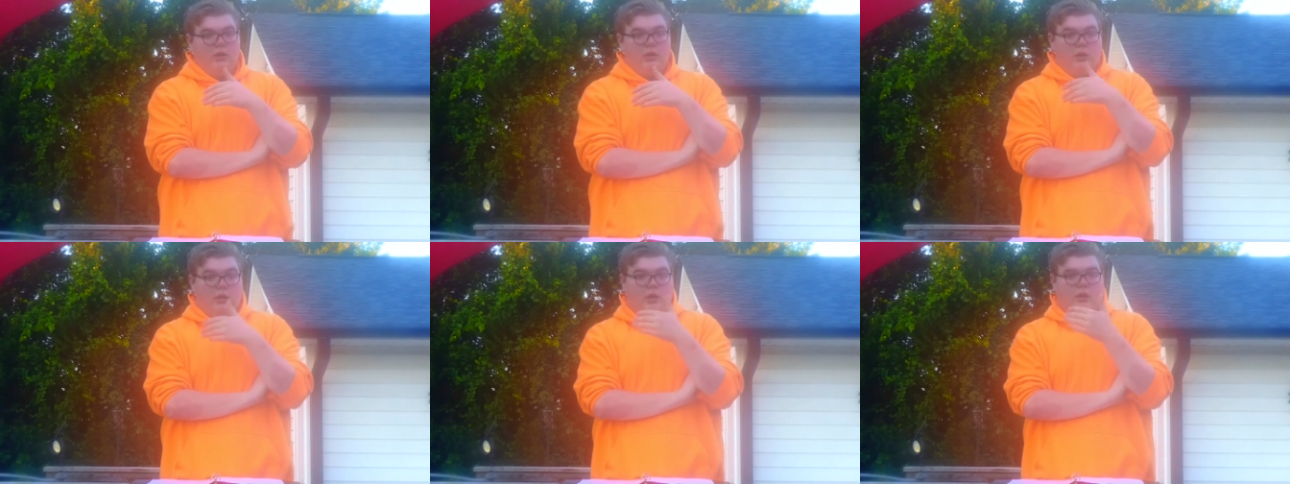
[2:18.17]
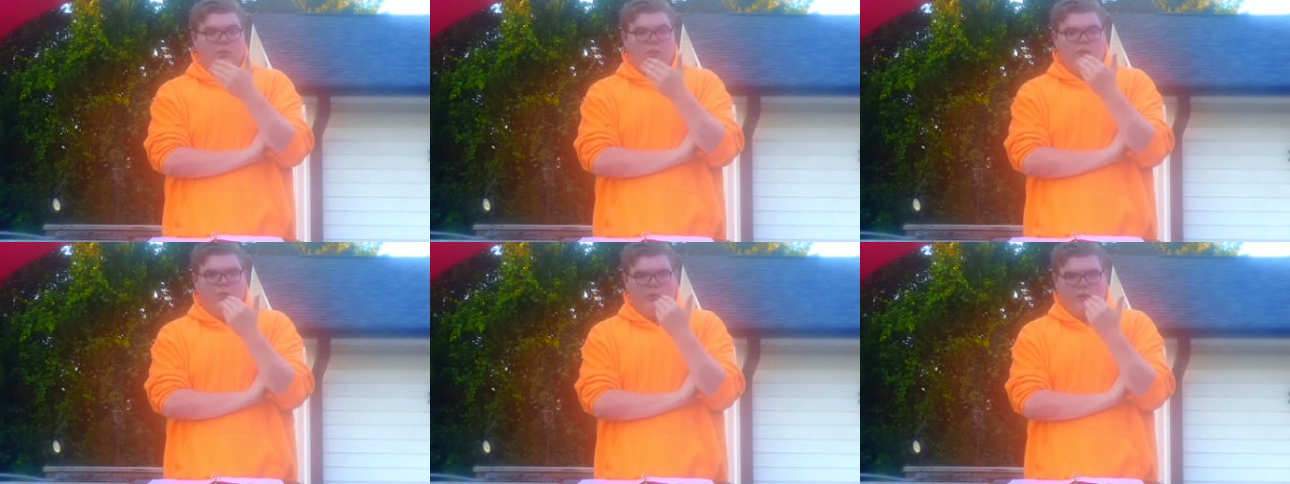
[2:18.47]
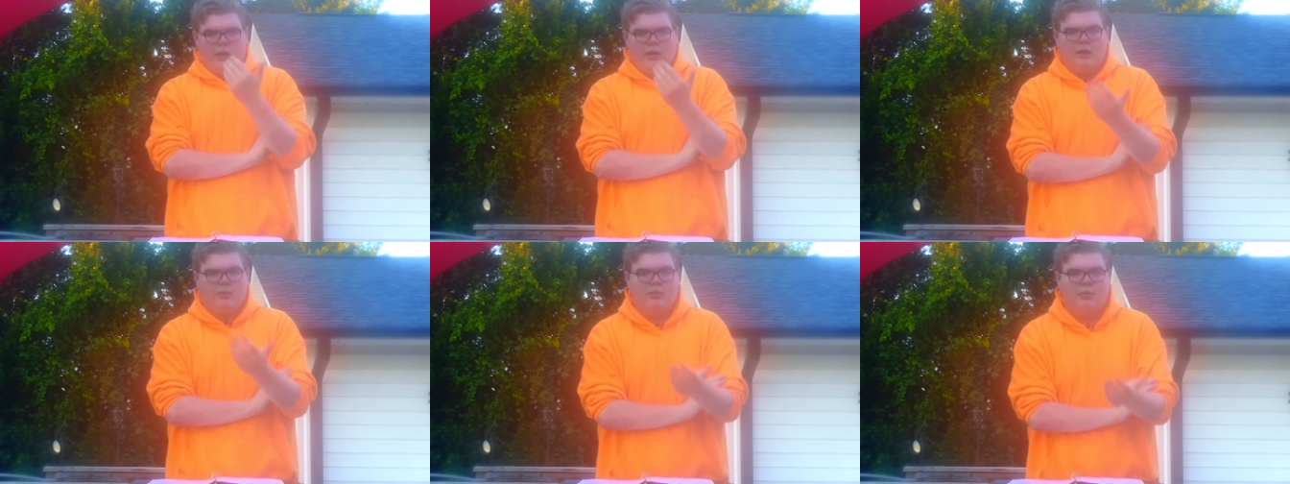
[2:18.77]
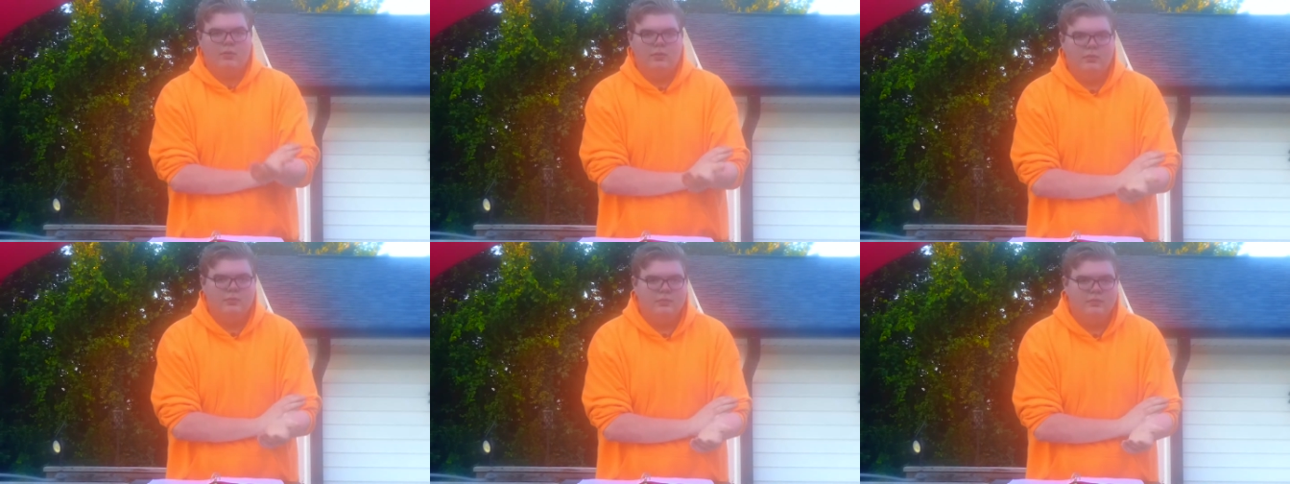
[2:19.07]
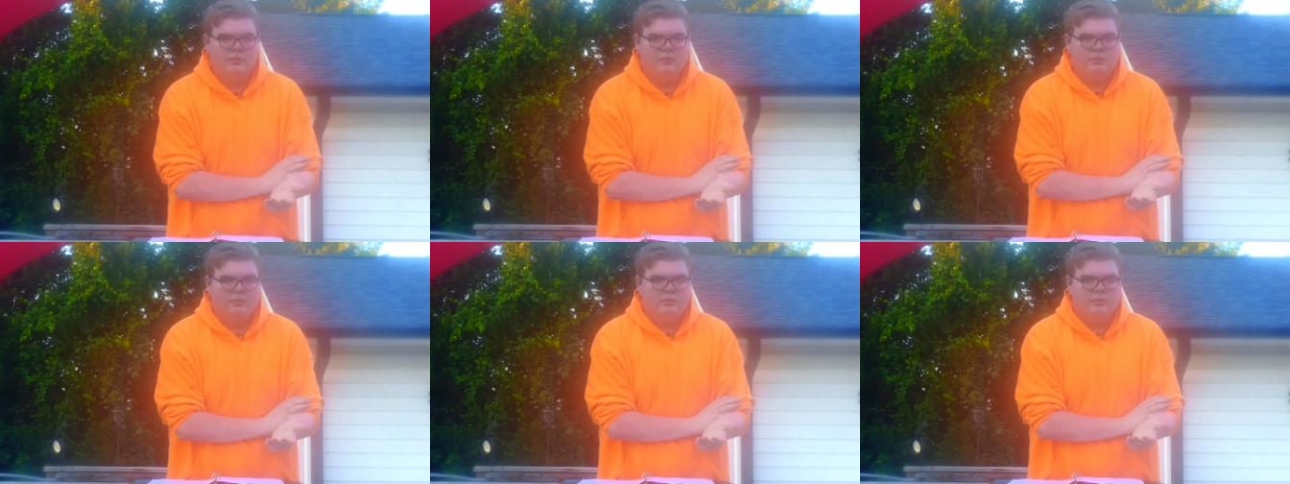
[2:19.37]
your literal neighbor,
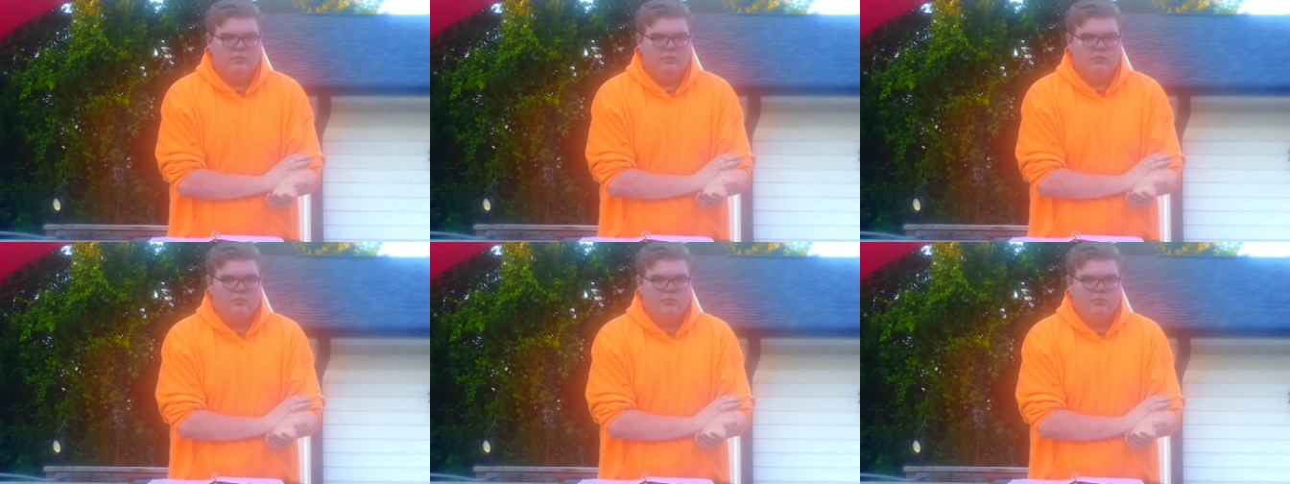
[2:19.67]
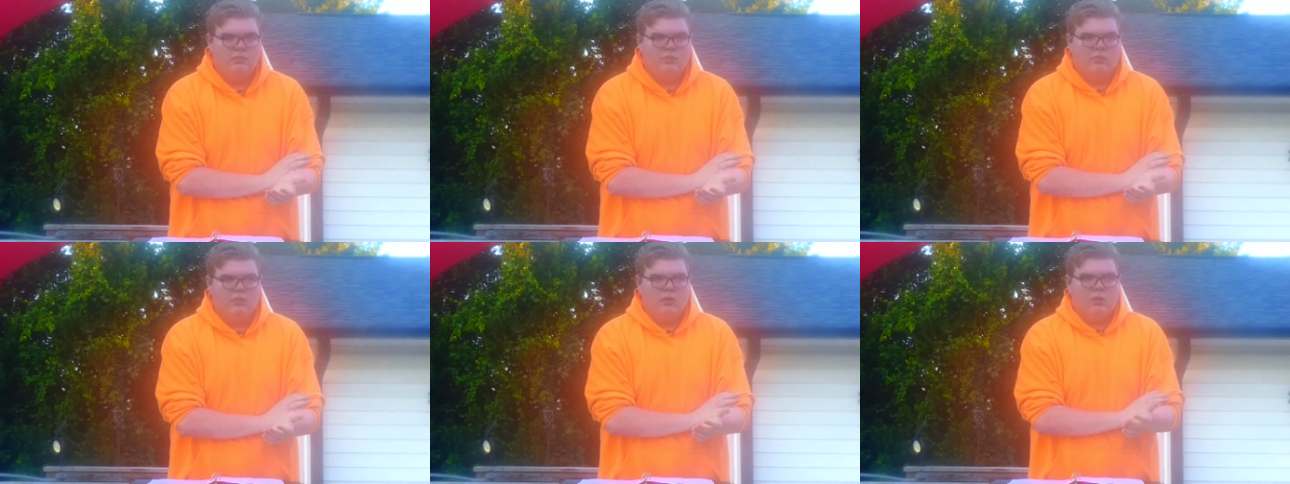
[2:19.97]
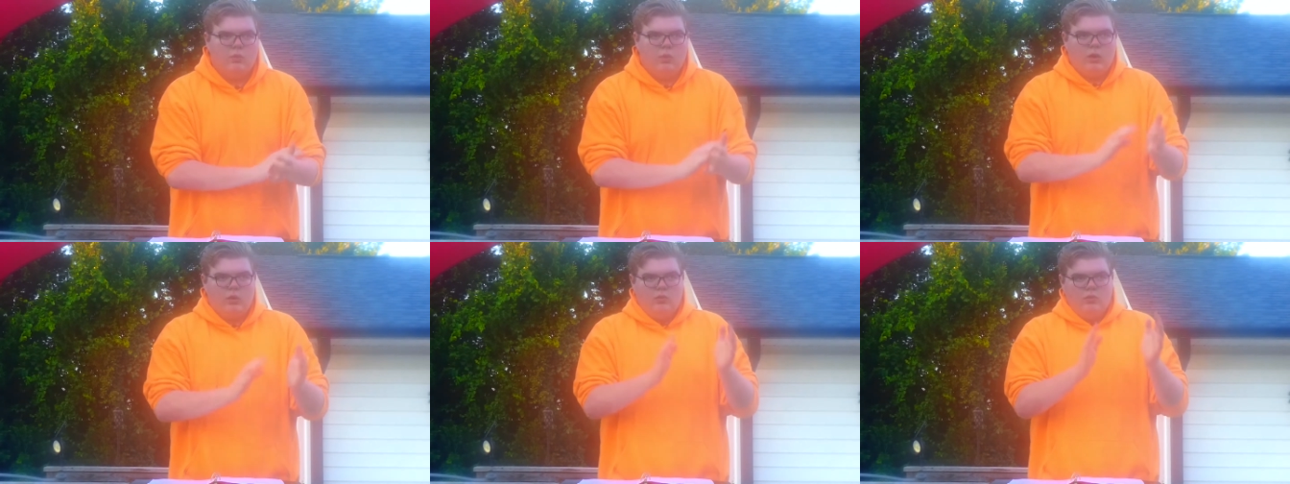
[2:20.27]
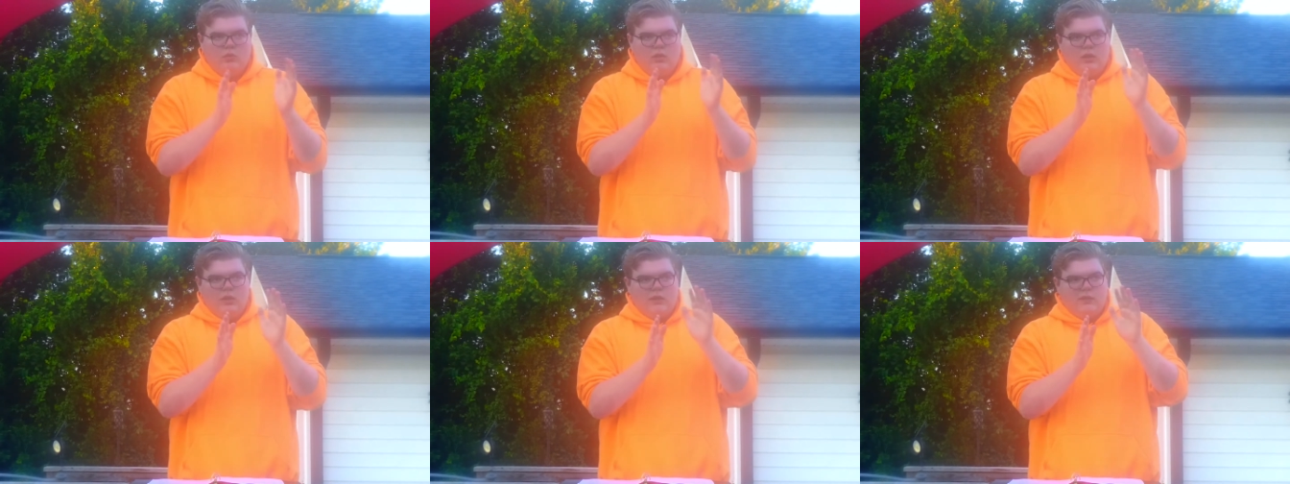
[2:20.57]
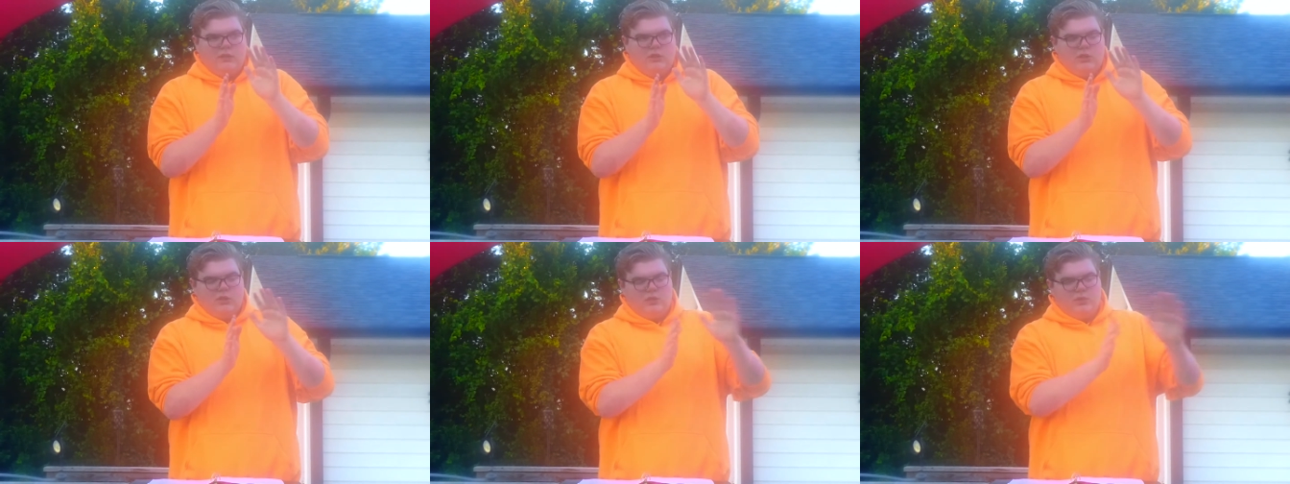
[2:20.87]
the one who
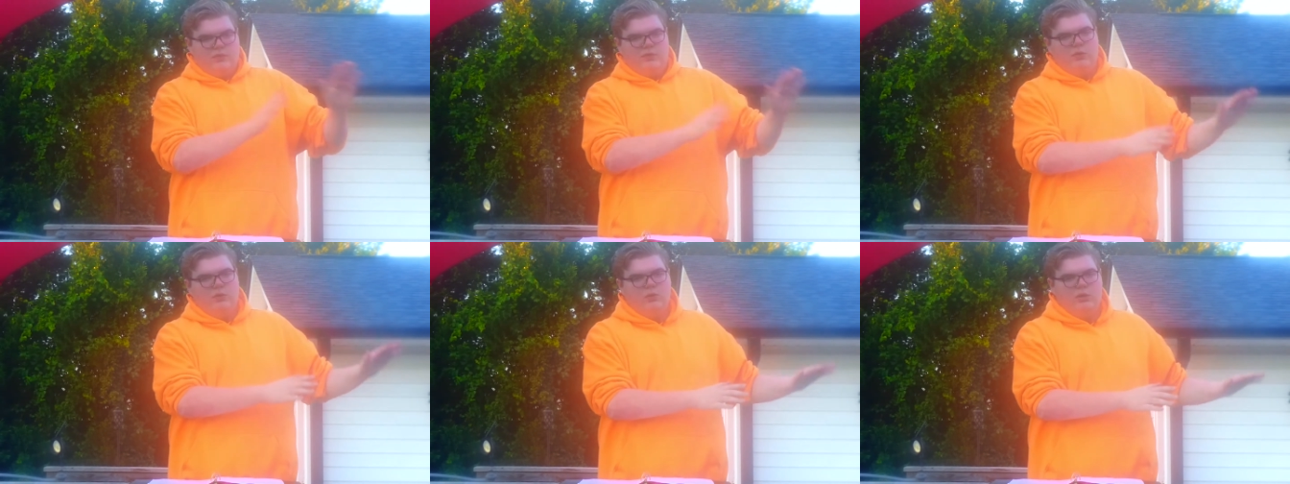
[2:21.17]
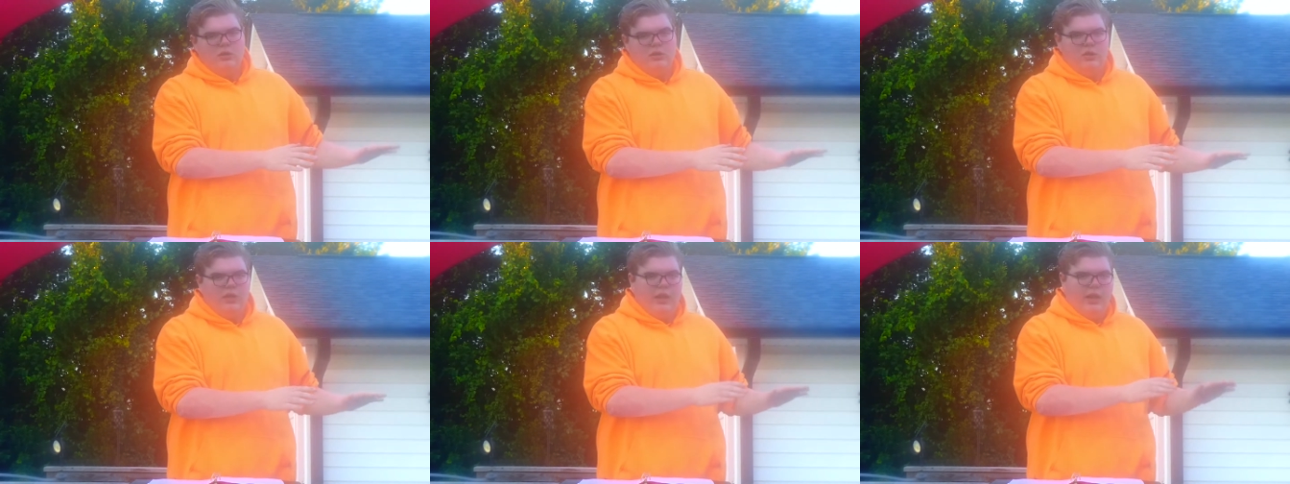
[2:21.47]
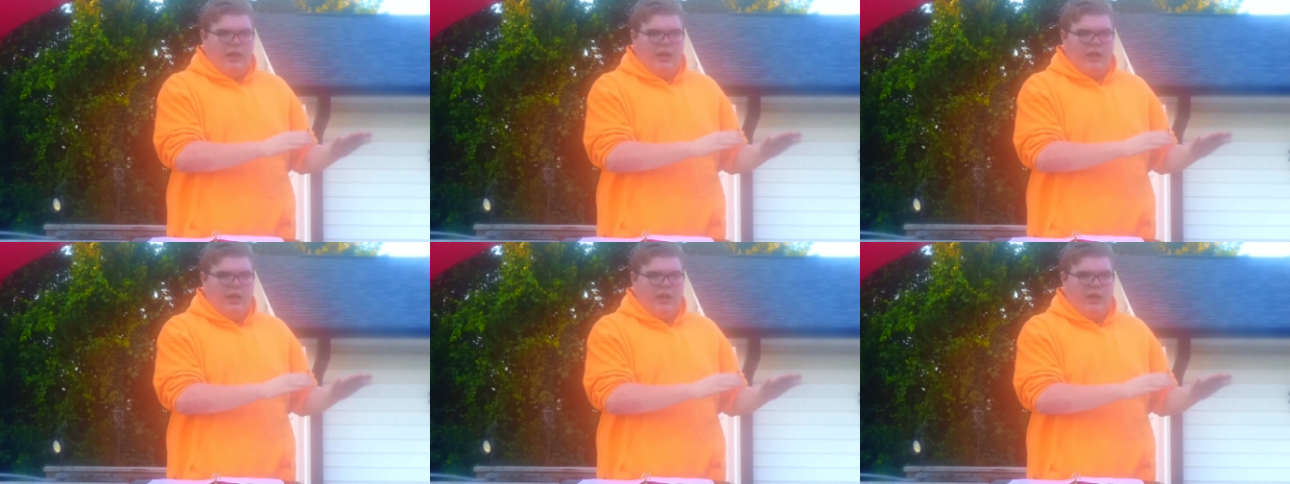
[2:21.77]
lives just a few doors